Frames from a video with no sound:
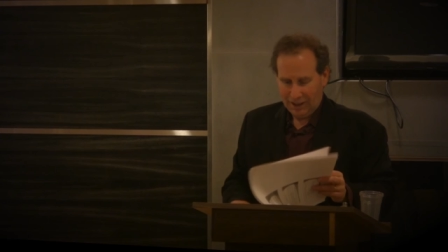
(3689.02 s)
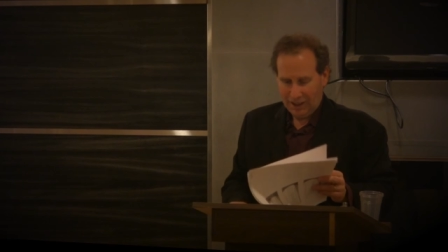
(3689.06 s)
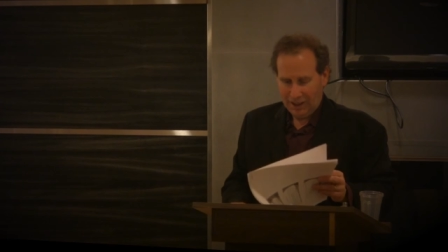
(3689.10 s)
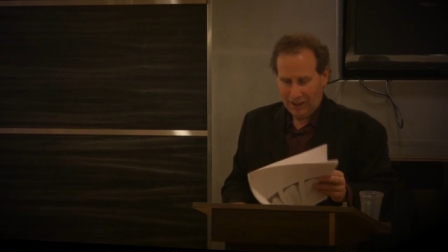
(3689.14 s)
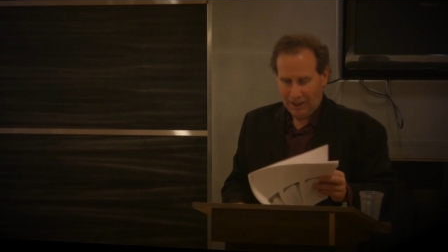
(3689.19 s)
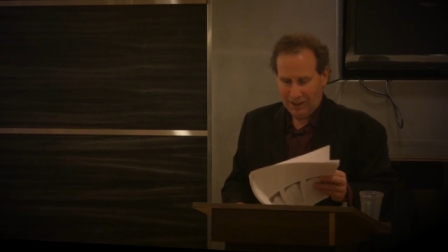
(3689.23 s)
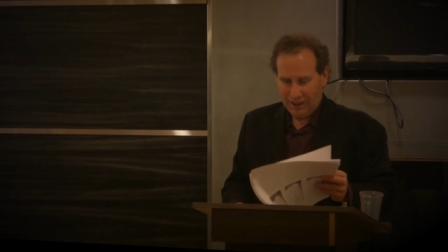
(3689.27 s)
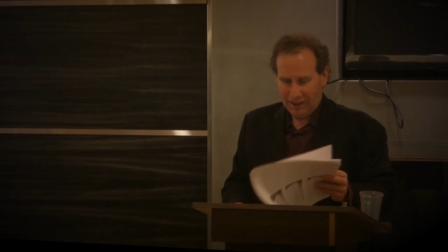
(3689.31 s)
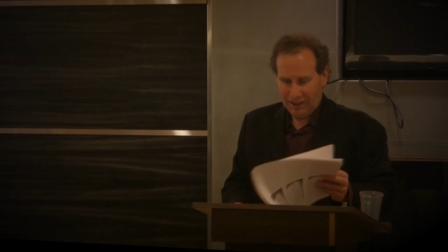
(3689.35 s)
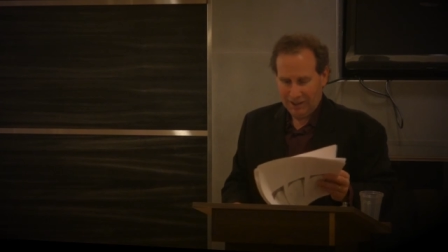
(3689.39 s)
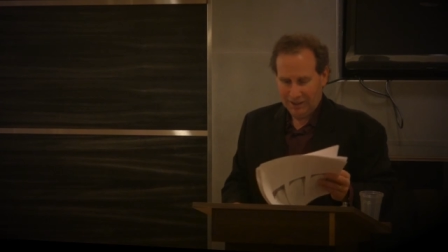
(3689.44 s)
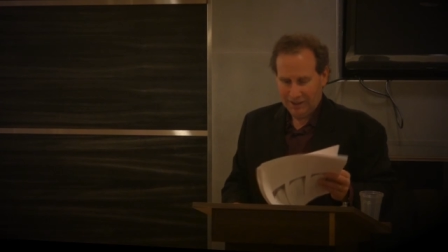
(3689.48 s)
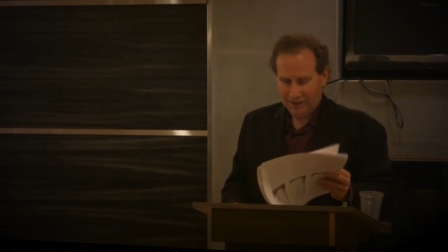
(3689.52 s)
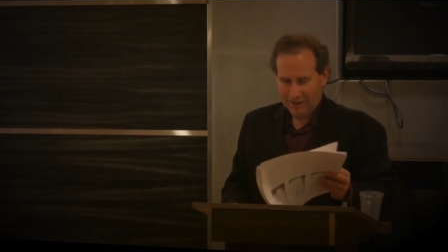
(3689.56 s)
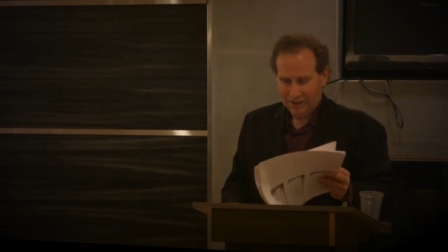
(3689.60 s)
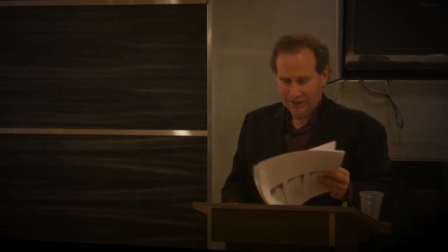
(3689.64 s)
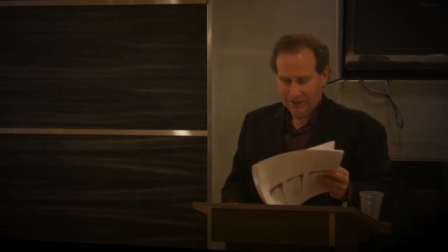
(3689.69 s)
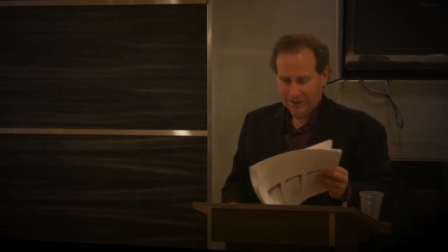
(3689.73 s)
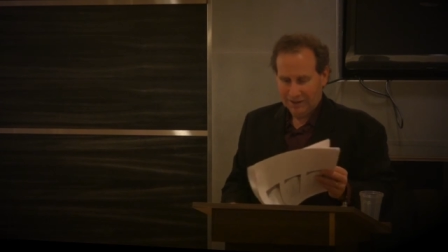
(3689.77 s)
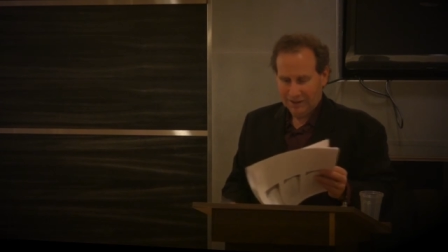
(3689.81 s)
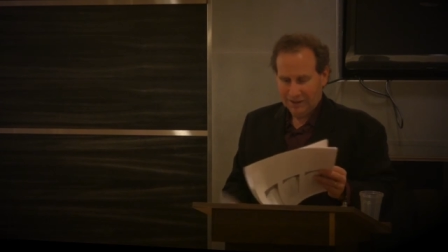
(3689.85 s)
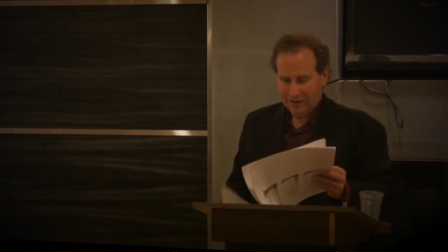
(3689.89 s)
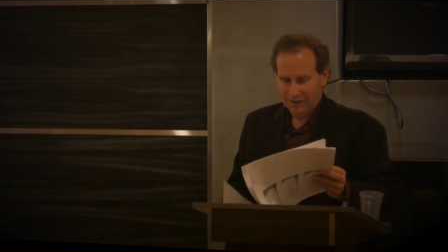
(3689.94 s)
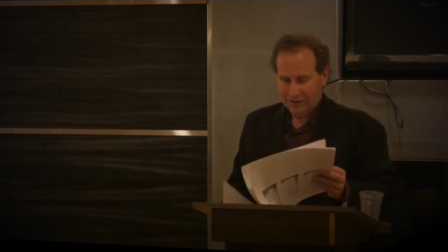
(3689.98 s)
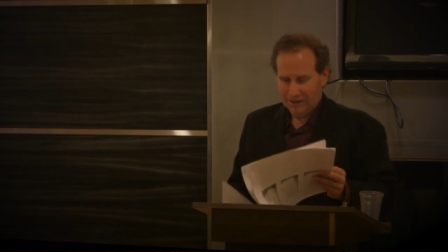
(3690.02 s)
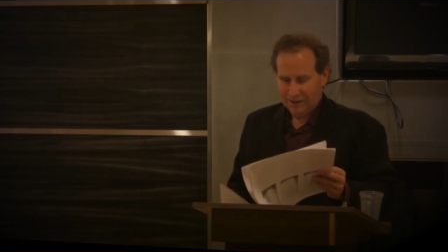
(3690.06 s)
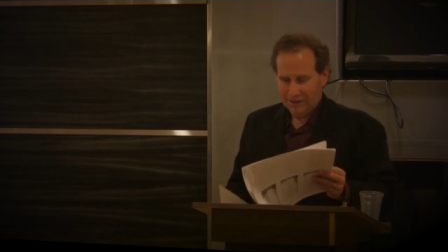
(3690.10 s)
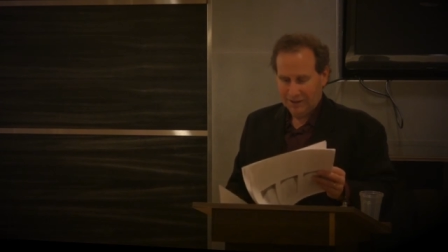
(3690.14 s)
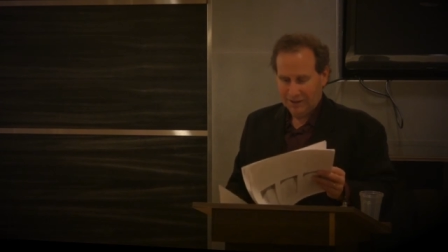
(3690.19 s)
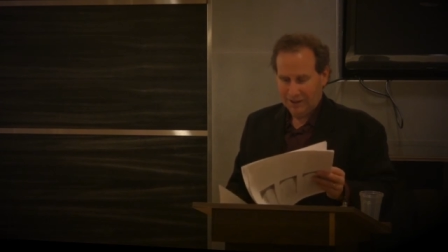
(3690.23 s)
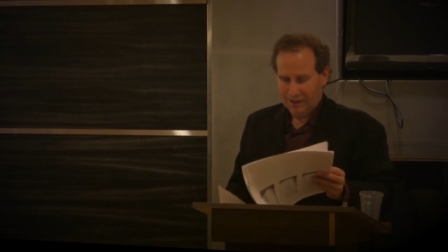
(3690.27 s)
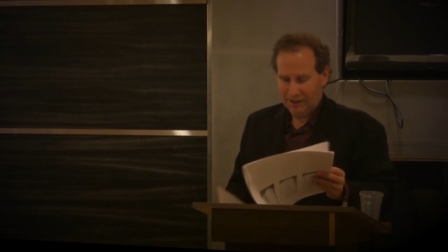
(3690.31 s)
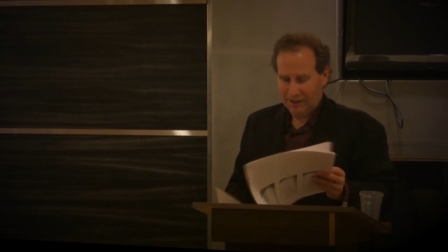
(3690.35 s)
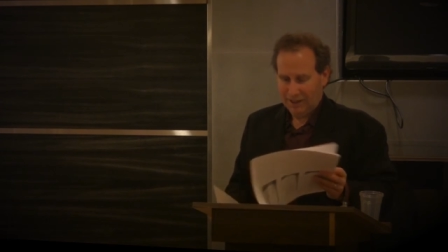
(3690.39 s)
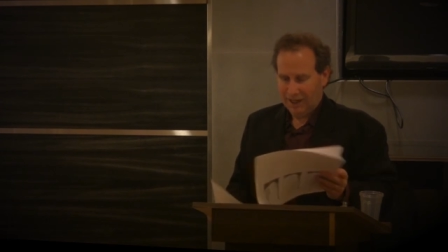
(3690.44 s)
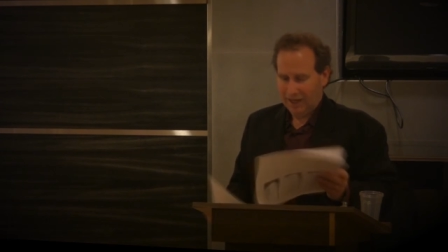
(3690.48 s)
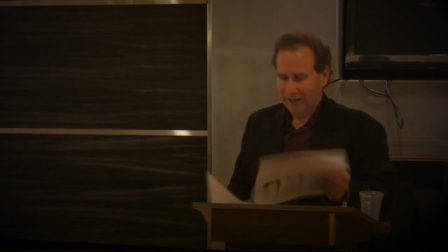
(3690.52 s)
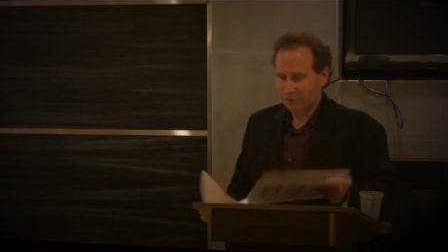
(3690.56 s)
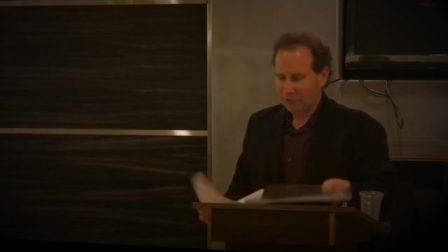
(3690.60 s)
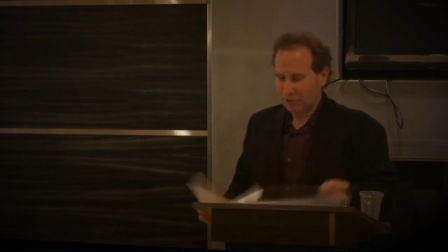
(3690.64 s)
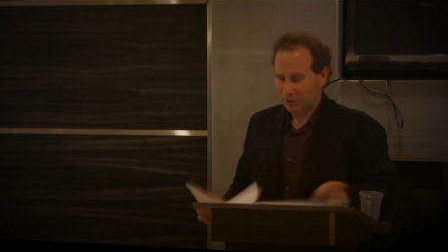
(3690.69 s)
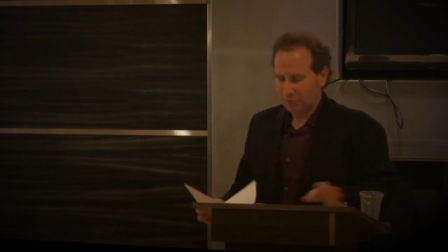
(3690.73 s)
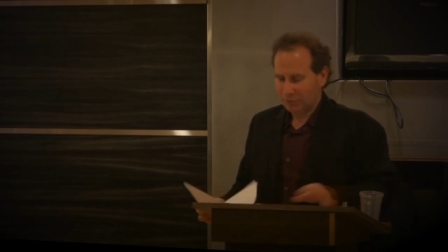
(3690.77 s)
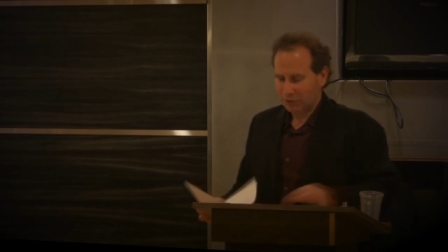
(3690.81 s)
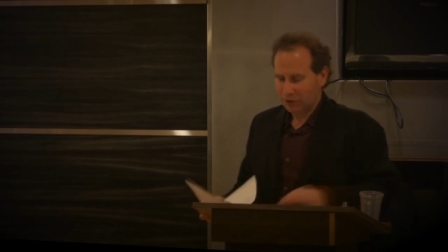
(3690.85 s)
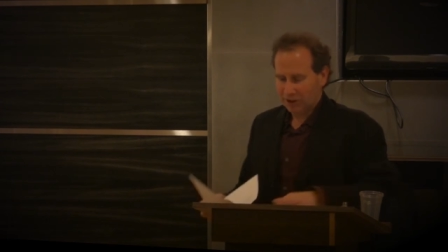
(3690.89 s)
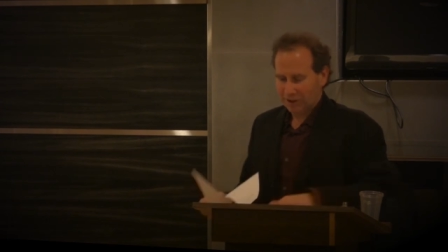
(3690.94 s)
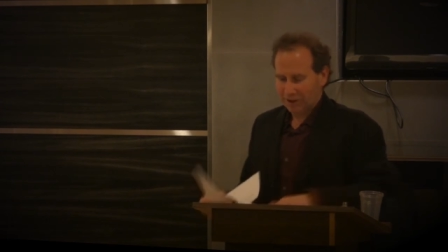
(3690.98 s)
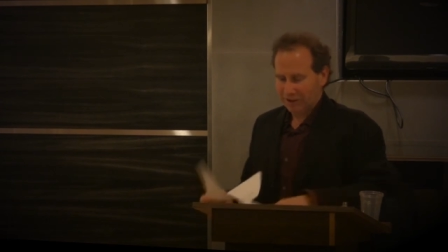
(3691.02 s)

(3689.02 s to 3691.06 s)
uh, uh, I, I'm going